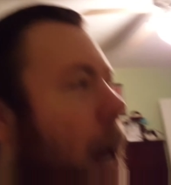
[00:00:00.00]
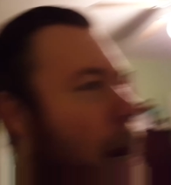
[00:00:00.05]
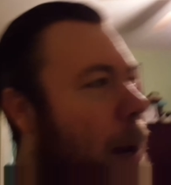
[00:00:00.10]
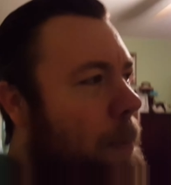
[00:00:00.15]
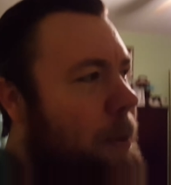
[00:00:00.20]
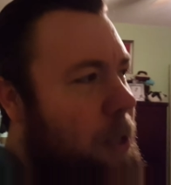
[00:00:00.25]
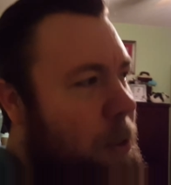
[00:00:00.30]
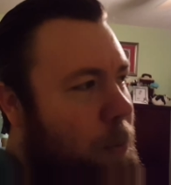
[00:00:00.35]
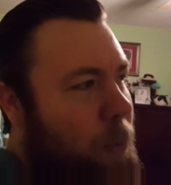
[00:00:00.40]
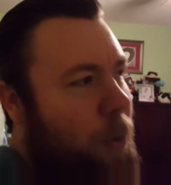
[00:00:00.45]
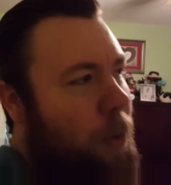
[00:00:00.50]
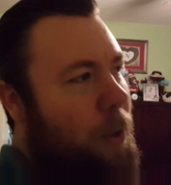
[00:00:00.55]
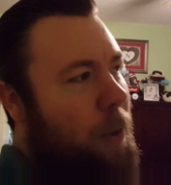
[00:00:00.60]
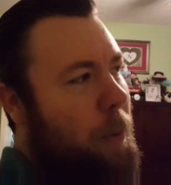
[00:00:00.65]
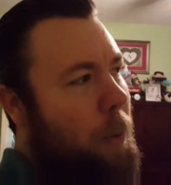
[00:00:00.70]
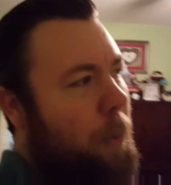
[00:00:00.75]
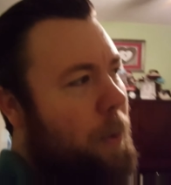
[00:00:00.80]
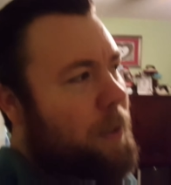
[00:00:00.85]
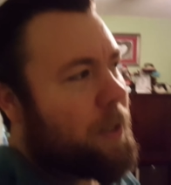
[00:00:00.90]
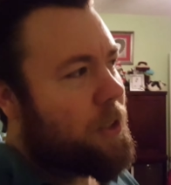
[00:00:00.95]
got up this morning.
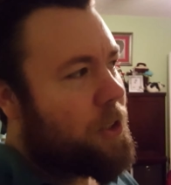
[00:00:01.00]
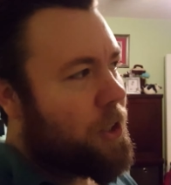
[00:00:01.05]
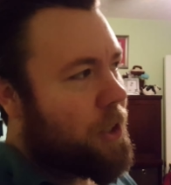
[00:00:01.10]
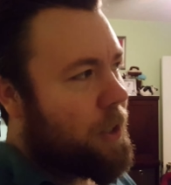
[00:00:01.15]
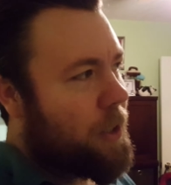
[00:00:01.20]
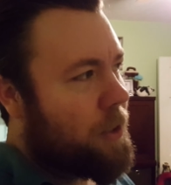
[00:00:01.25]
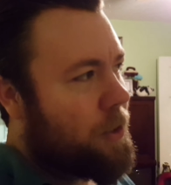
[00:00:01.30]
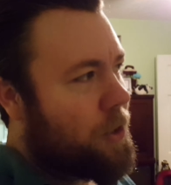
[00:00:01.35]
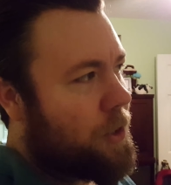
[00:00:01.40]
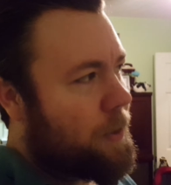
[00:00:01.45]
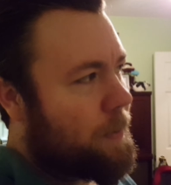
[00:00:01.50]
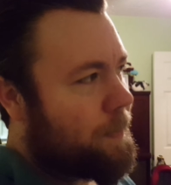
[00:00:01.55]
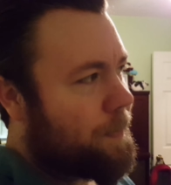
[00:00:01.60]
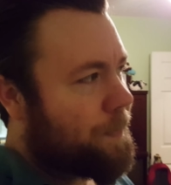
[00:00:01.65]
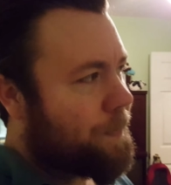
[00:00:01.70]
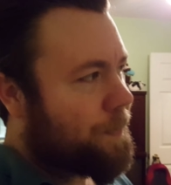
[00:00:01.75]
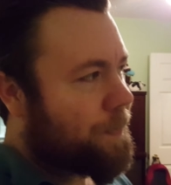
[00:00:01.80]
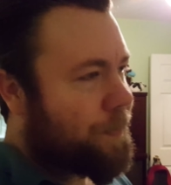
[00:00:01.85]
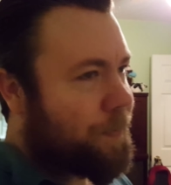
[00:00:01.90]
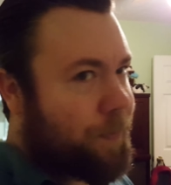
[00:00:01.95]
We went to church.
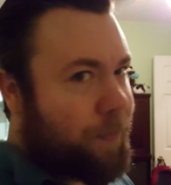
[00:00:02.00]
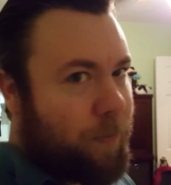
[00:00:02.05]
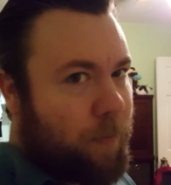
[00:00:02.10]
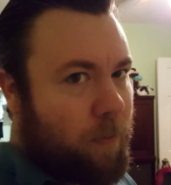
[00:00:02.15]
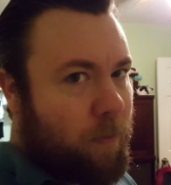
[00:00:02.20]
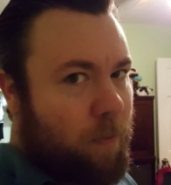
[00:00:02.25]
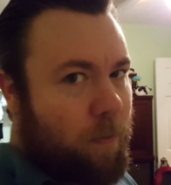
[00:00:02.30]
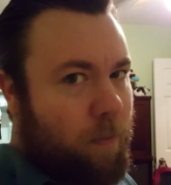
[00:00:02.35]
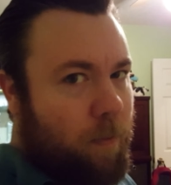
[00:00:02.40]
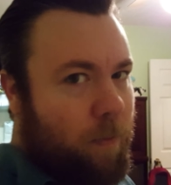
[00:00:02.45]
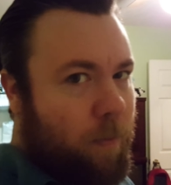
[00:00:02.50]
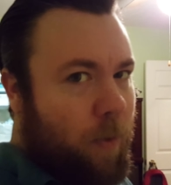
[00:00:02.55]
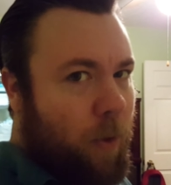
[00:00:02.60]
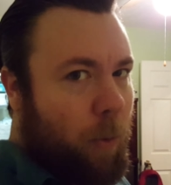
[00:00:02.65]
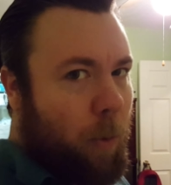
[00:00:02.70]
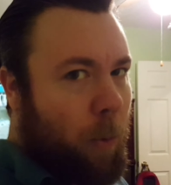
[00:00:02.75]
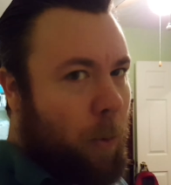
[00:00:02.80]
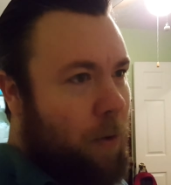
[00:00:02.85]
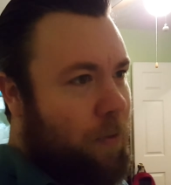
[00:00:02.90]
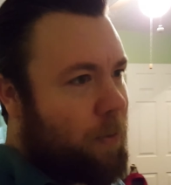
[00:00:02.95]

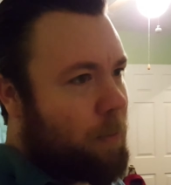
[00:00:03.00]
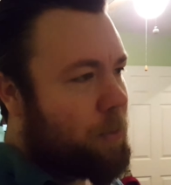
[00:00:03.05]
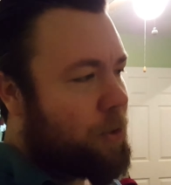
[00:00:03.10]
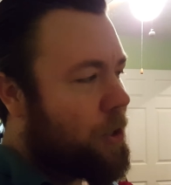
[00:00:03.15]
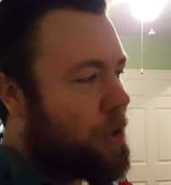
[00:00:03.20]
We went from